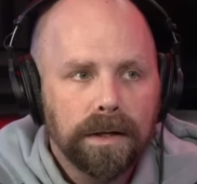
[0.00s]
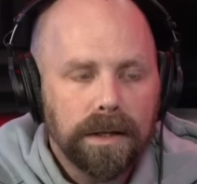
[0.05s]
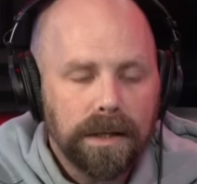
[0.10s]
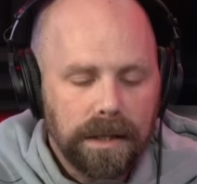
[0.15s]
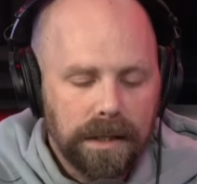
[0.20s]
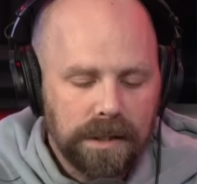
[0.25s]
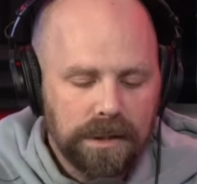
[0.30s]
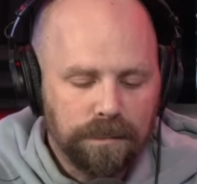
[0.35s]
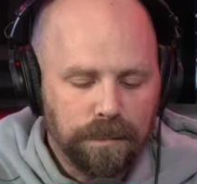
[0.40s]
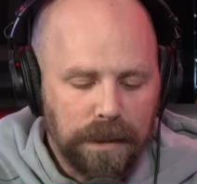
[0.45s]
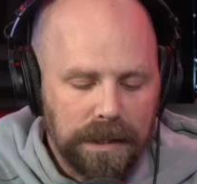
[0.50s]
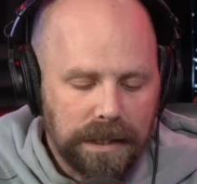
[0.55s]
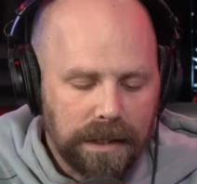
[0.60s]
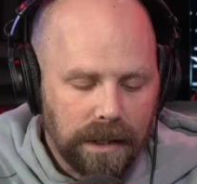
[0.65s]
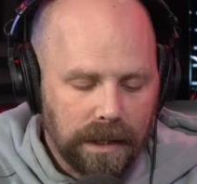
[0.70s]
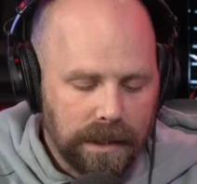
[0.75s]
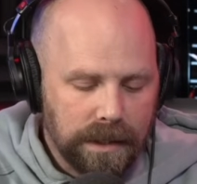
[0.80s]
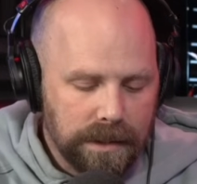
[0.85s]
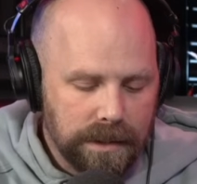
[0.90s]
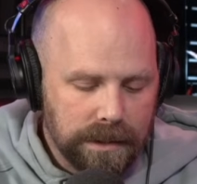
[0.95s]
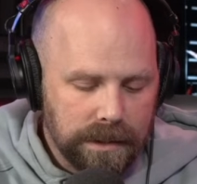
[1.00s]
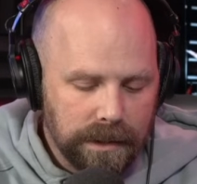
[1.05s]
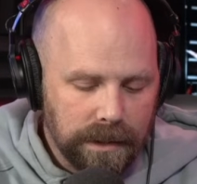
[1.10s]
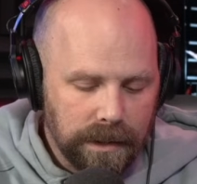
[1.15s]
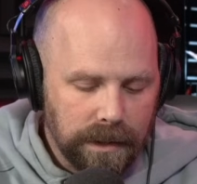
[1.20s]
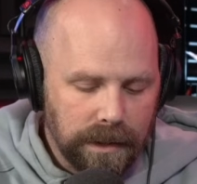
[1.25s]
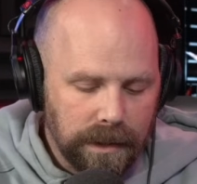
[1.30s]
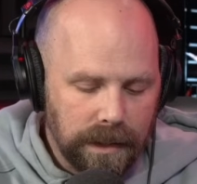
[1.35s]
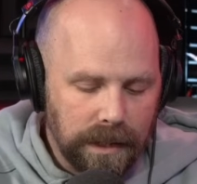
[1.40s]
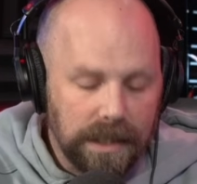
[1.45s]
is because
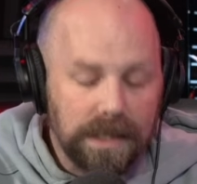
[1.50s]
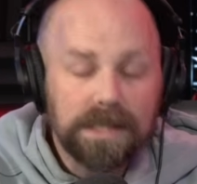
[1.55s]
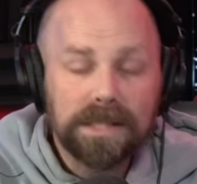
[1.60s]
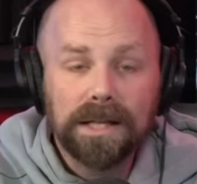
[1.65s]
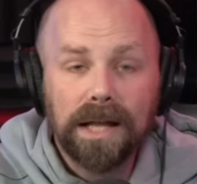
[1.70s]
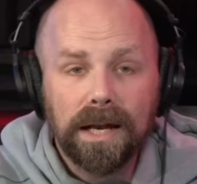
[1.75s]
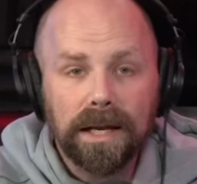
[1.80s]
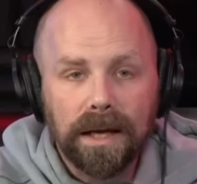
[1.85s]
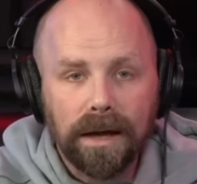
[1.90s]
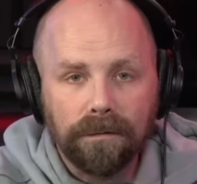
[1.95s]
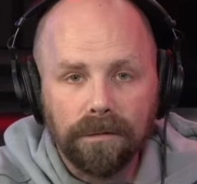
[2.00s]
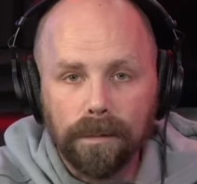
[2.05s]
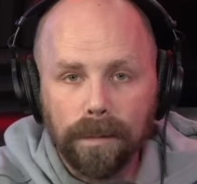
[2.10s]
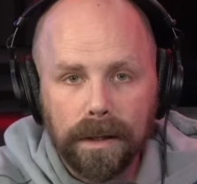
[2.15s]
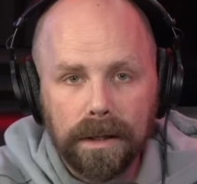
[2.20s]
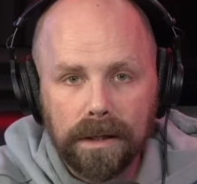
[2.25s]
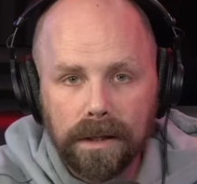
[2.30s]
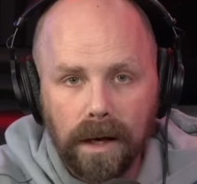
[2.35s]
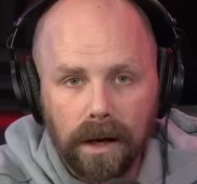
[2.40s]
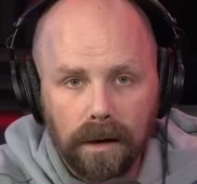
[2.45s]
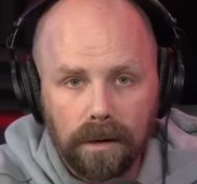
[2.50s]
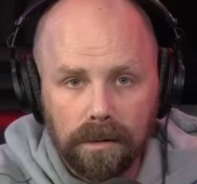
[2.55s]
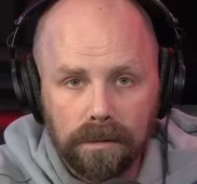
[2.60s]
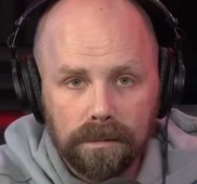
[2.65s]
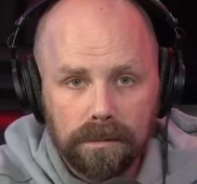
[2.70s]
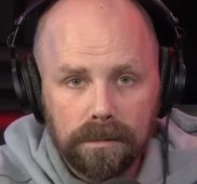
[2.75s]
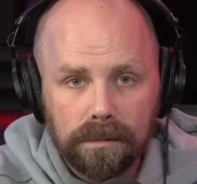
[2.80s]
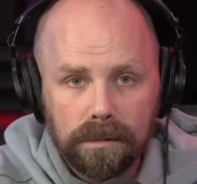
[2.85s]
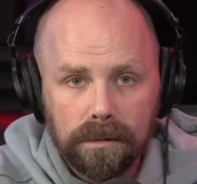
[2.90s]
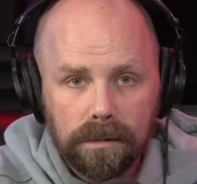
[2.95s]
it is letting everybody
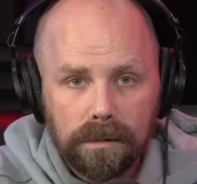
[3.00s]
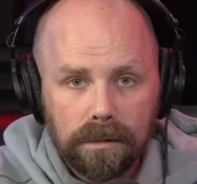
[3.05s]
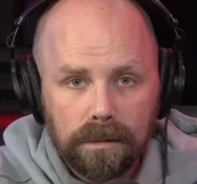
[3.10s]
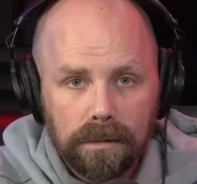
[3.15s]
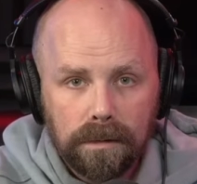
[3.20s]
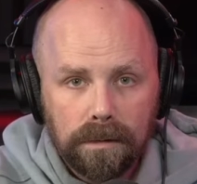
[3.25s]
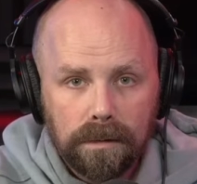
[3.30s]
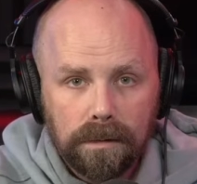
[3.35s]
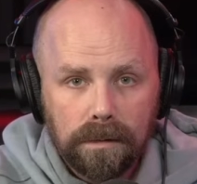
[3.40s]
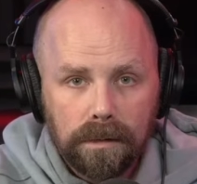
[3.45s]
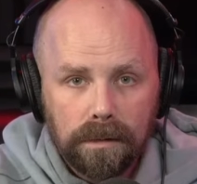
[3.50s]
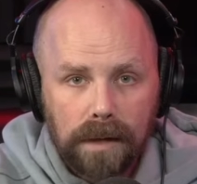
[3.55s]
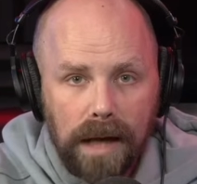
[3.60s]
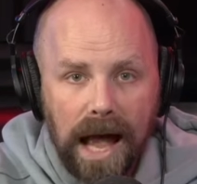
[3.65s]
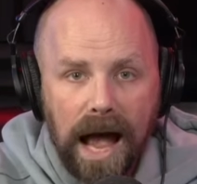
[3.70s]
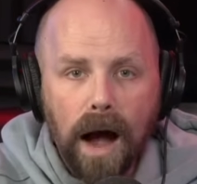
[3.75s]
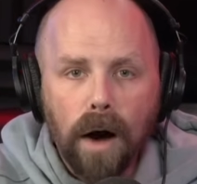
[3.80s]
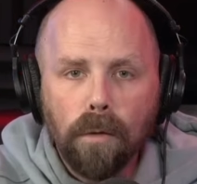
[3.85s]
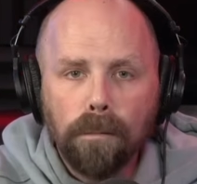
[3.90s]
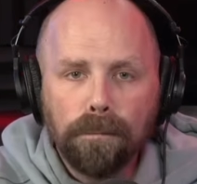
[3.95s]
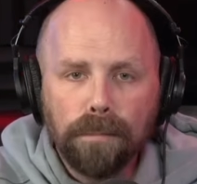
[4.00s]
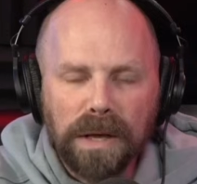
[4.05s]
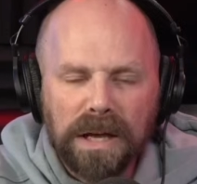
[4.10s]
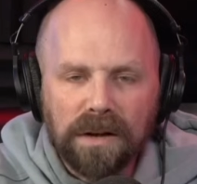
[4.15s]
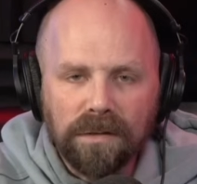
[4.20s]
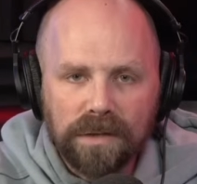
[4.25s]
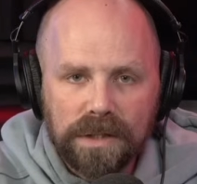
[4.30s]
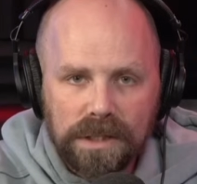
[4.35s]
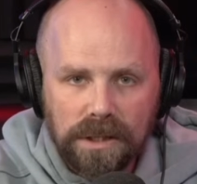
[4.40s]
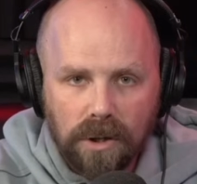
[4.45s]
know how big
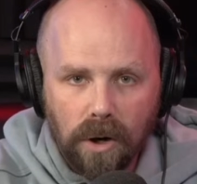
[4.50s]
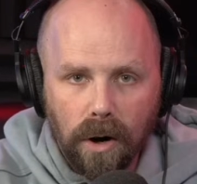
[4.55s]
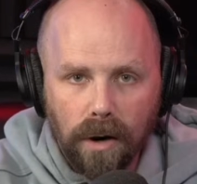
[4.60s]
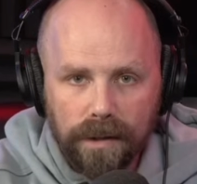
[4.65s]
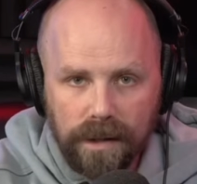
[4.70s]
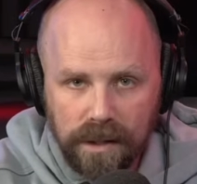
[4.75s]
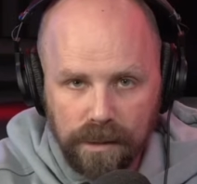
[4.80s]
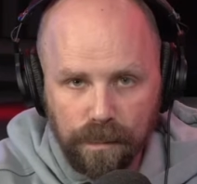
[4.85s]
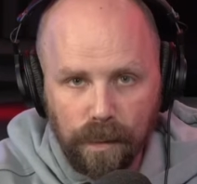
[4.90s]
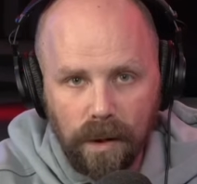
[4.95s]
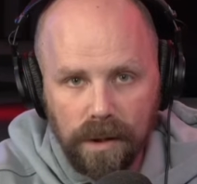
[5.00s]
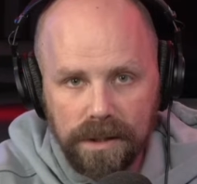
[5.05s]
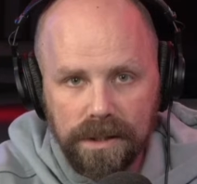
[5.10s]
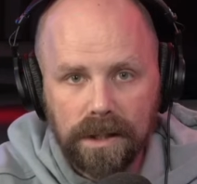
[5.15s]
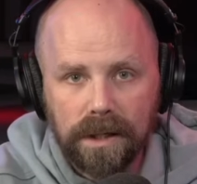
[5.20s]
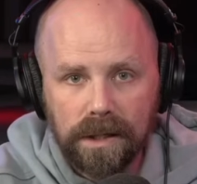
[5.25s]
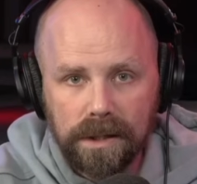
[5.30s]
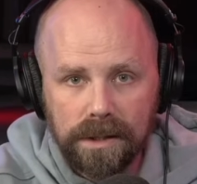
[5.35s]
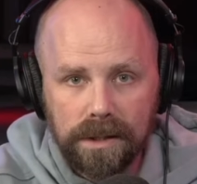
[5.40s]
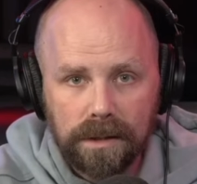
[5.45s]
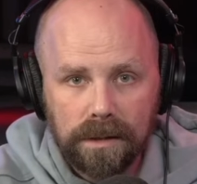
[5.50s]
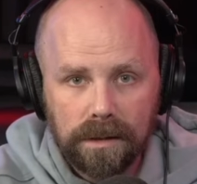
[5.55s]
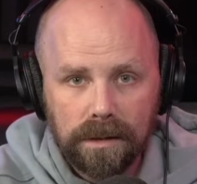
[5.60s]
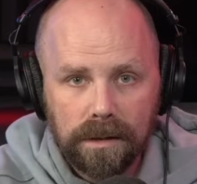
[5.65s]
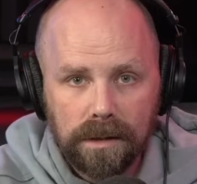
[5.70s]
of a star this person is.